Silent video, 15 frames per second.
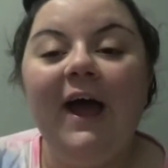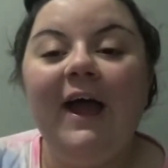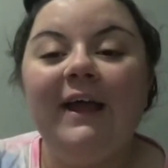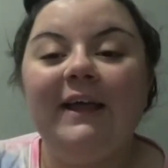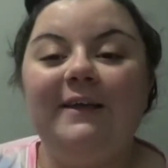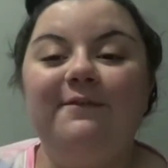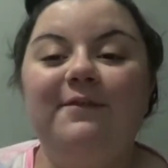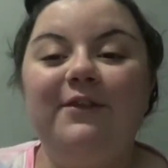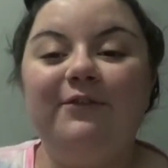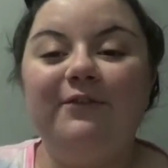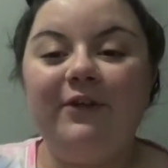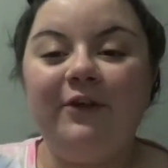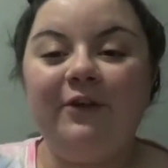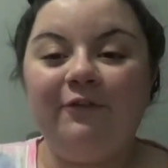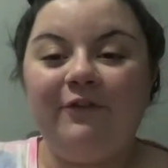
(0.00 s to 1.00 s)
give this
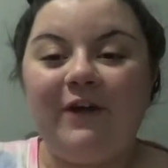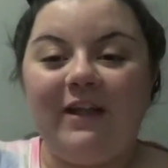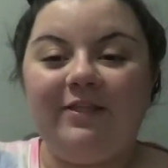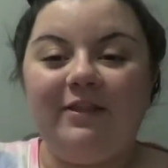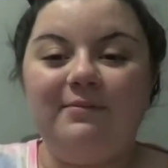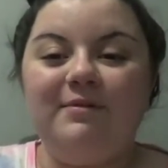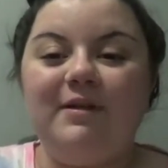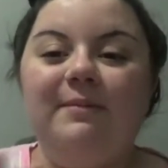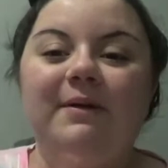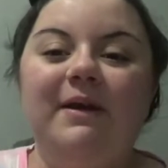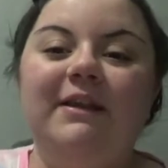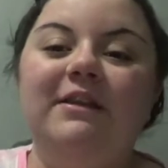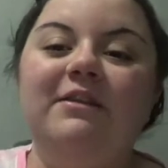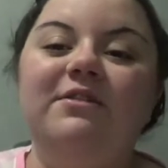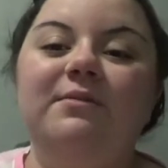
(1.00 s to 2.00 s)
video a fat thumbs up,
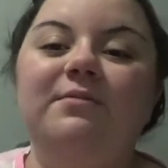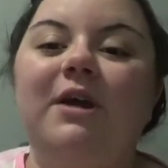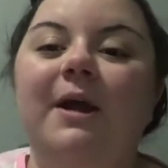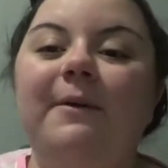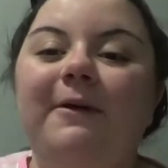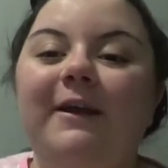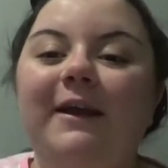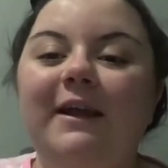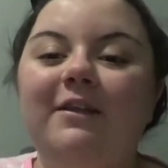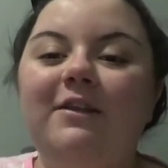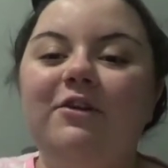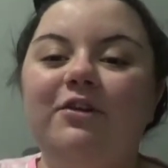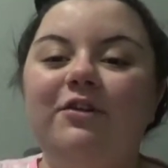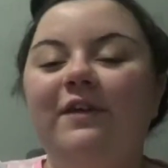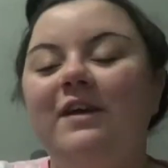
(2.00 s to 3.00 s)
hit the subscribe button, hit the
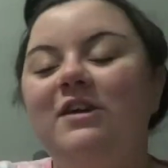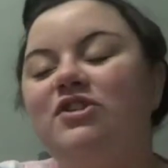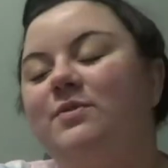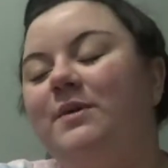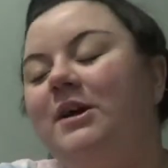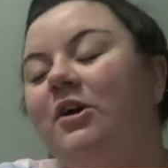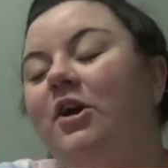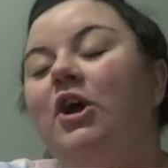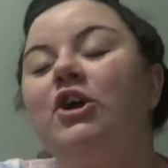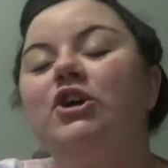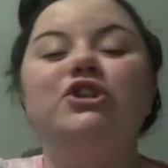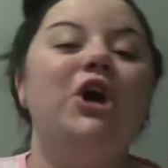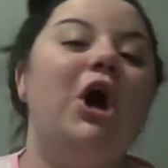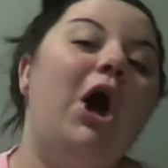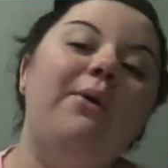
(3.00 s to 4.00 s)
notification bell
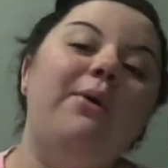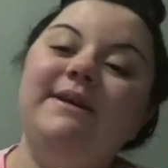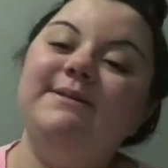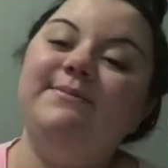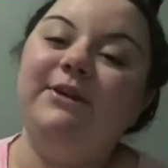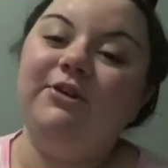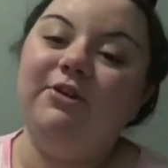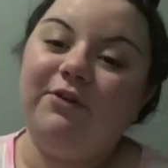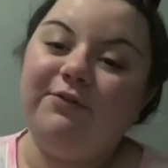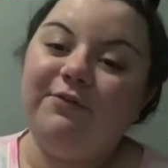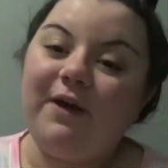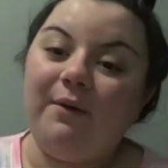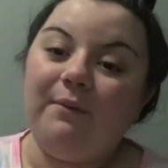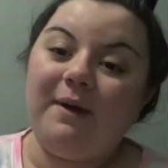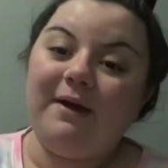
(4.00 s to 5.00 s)
to always be
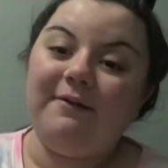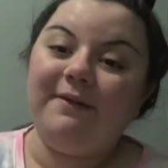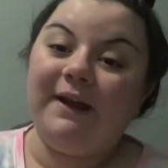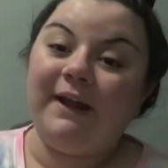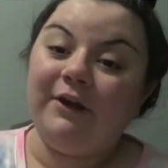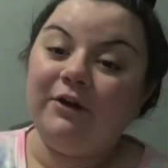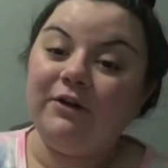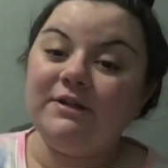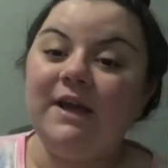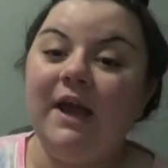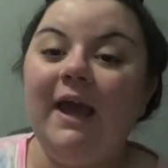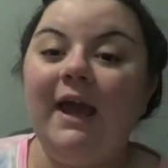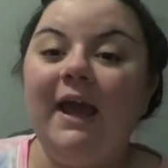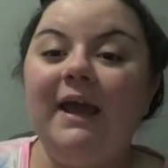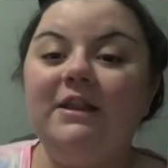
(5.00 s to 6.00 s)
notified of my videos.
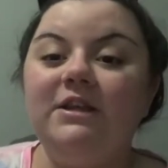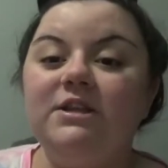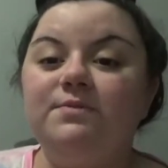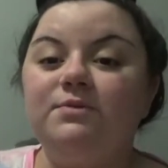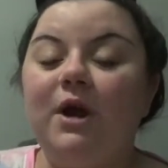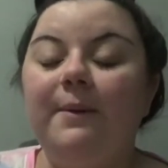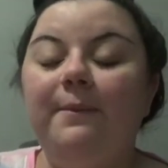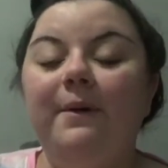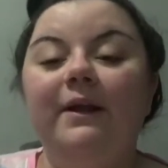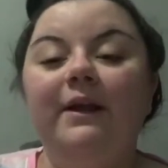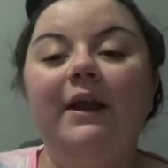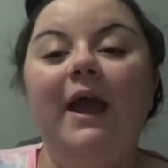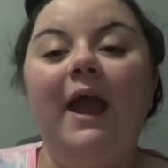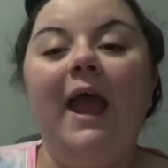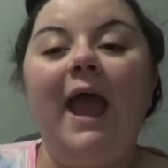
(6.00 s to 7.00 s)
Hit the subscribe
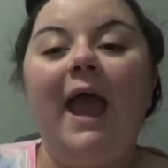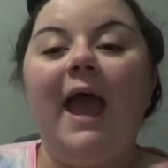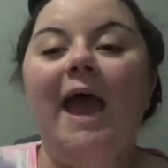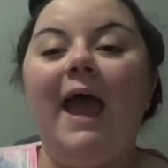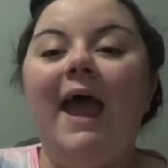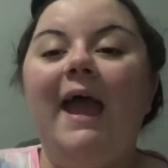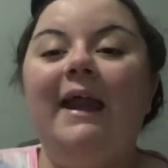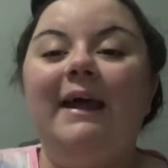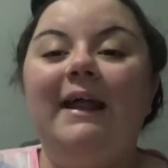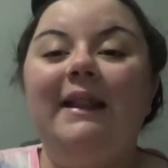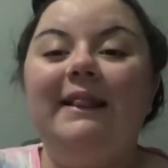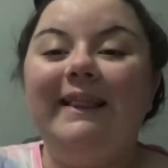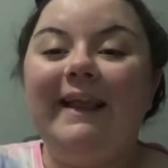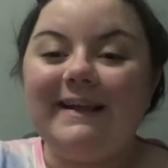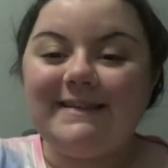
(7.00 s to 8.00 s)
button, and
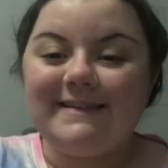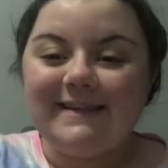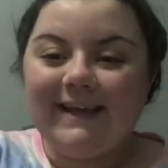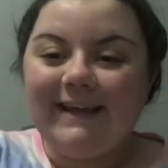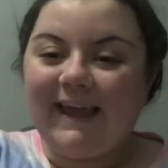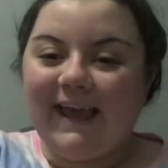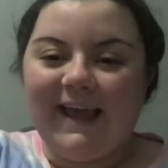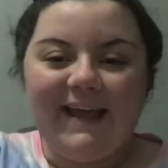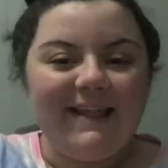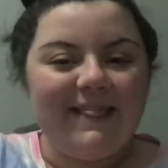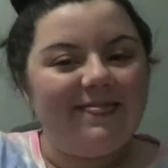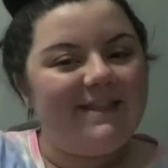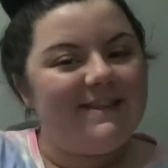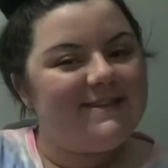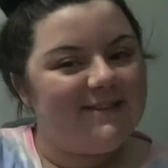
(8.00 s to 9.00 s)
let's get
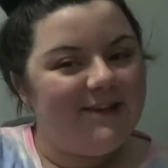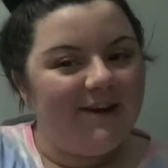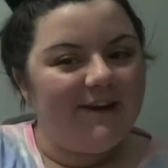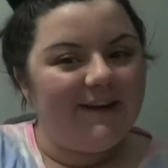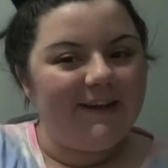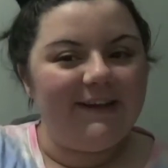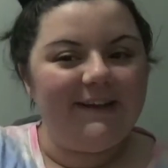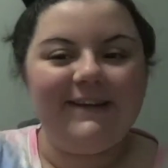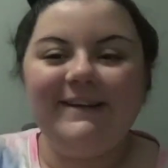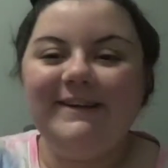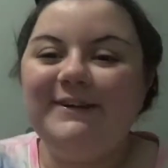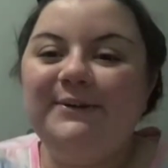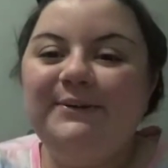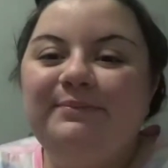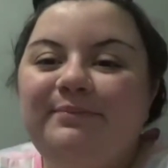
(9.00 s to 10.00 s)
this started.
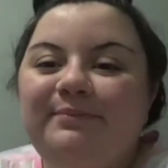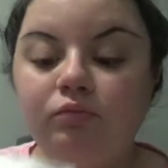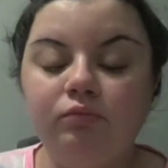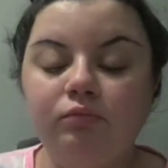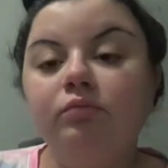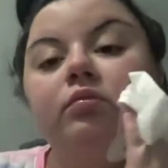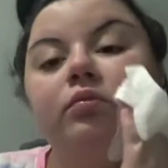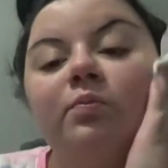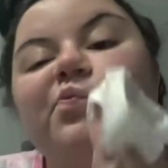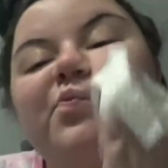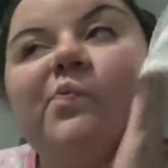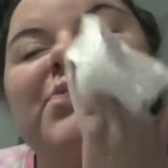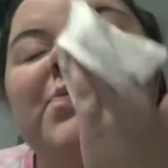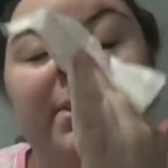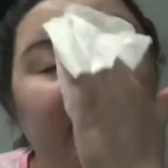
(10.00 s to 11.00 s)
First
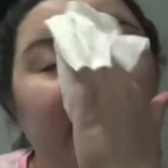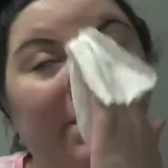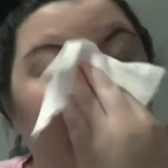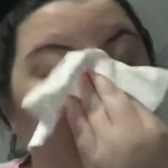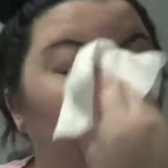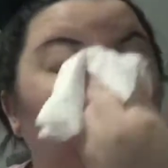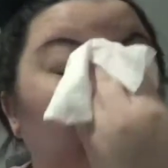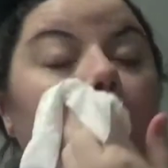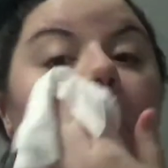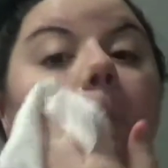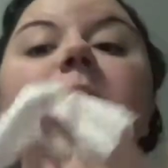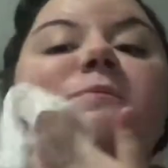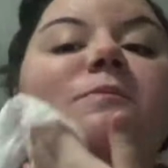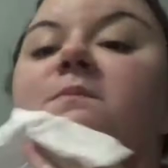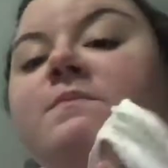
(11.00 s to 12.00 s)
off, I'm going in with a
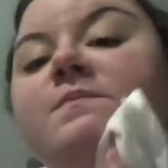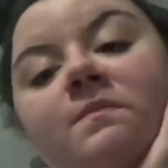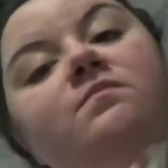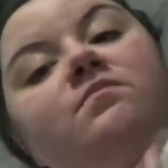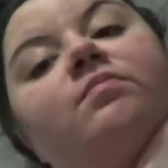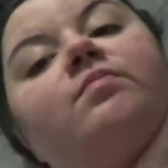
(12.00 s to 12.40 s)
facial wipe,